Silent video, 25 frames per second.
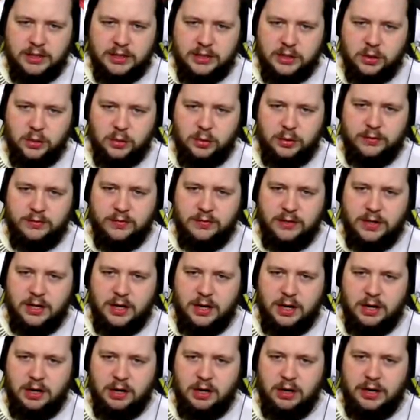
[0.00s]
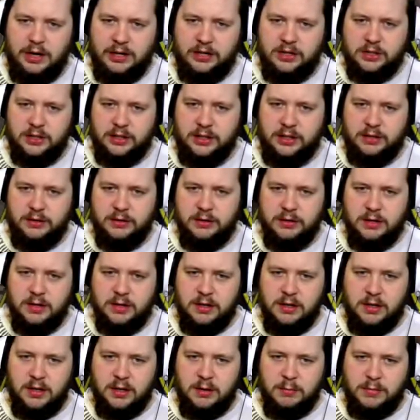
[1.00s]
cool in VR, actually.
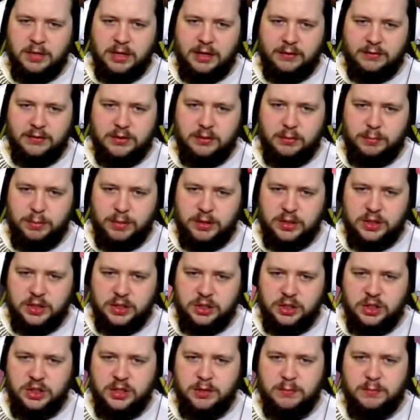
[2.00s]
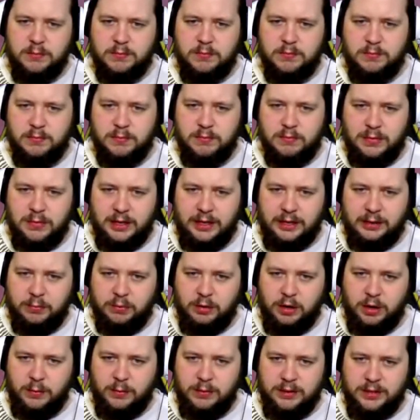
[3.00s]
Being able to position them, like,
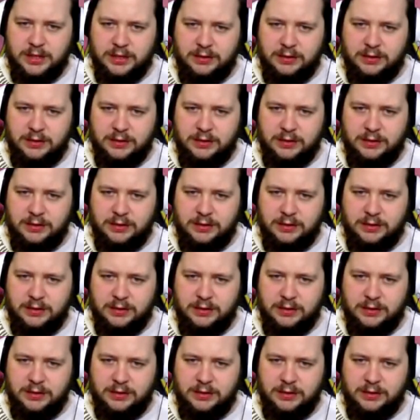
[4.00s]
properly